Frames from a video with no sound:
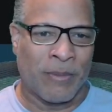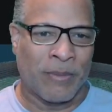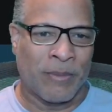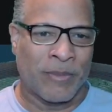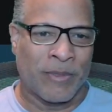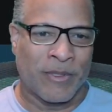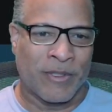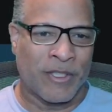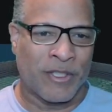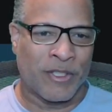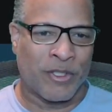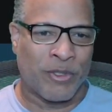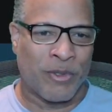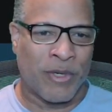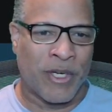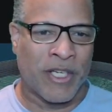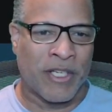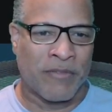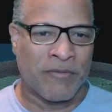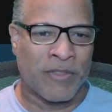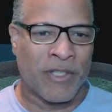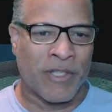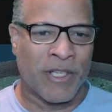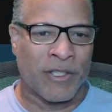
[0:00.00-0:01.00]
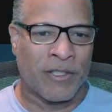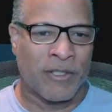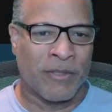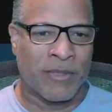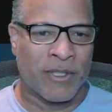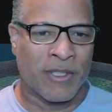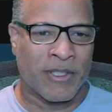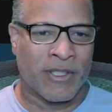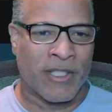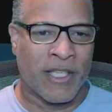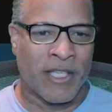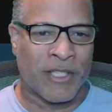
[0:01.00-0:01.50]
The trading volume
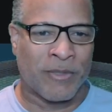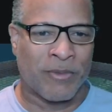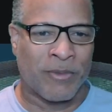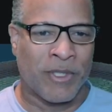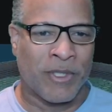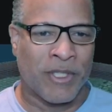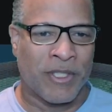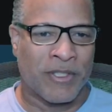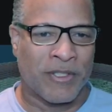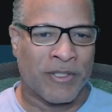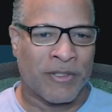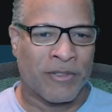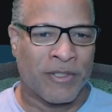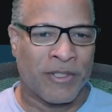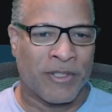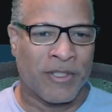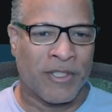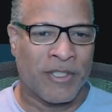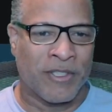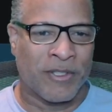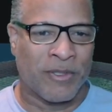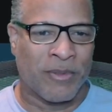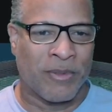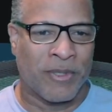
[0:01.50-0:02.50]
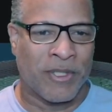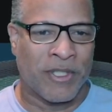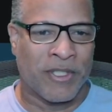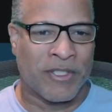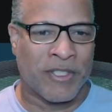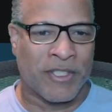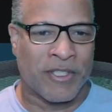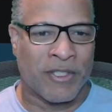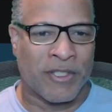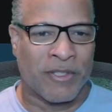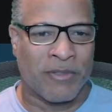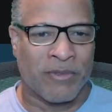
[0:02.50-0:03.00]
in the last week is
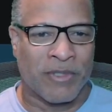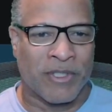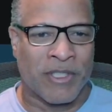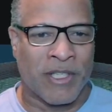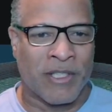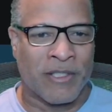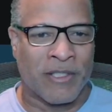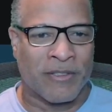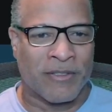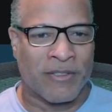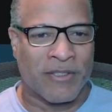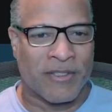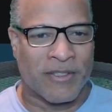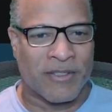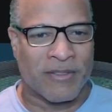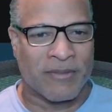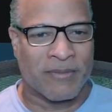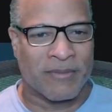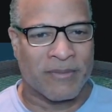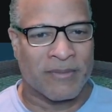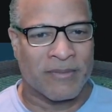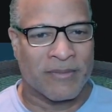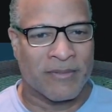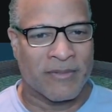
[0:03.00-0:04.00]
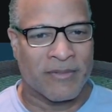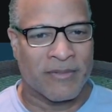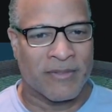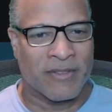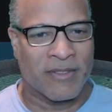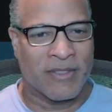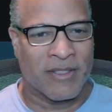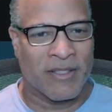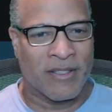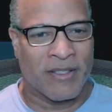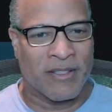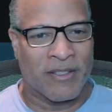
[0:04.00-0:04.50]
$2,600.
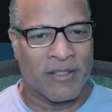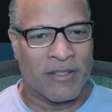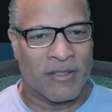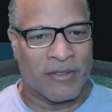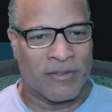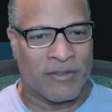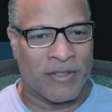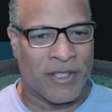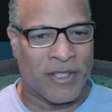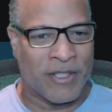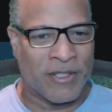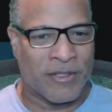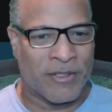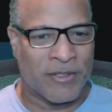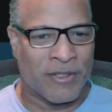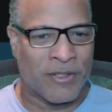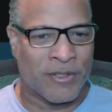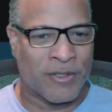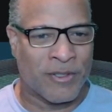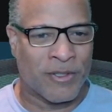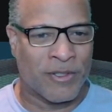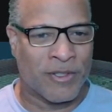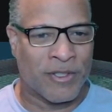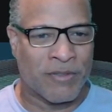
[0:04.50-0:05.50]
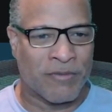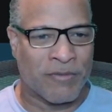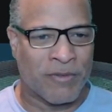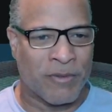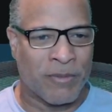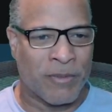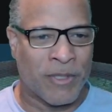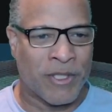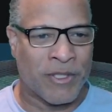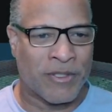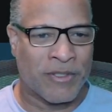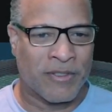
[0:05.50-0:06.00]
Right, so there's all this
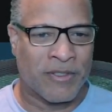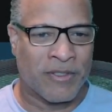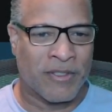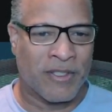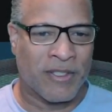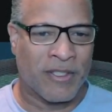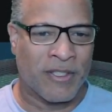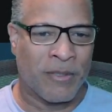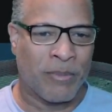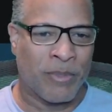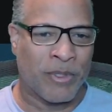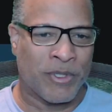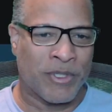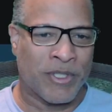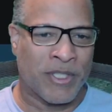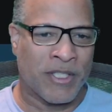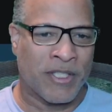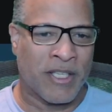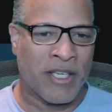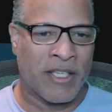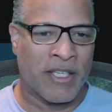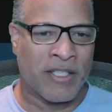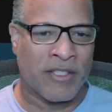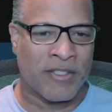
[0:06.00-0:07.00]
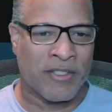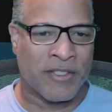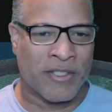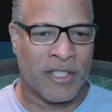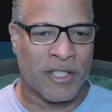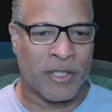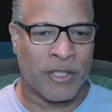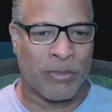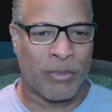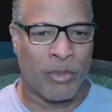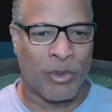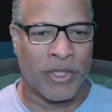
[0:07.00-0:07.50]
information. The percent gain,
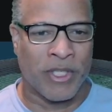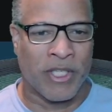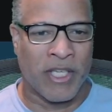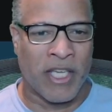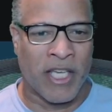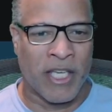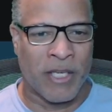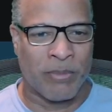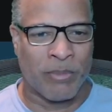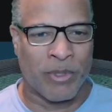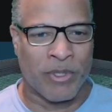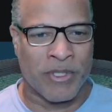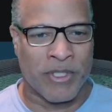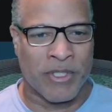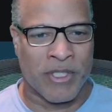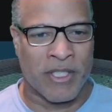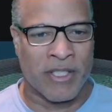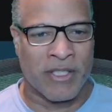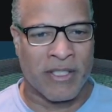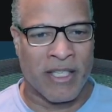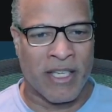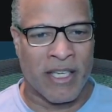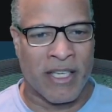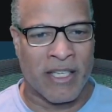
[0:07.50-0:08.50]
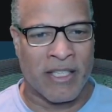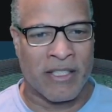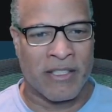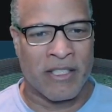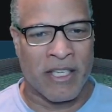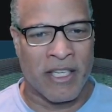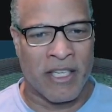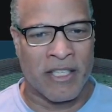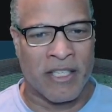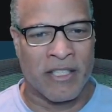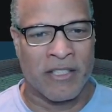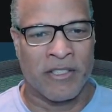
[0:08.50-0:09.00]
6.8% gain
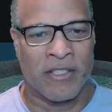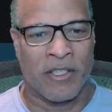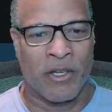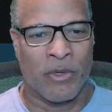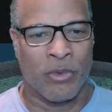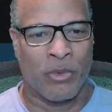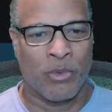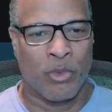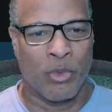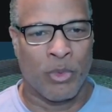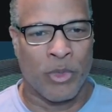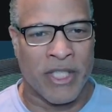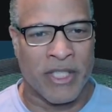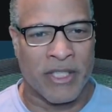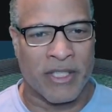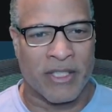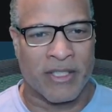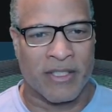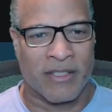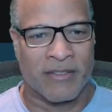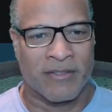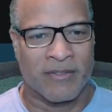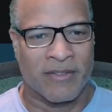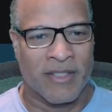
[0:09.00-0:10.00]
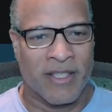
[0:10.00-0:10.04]
in a week.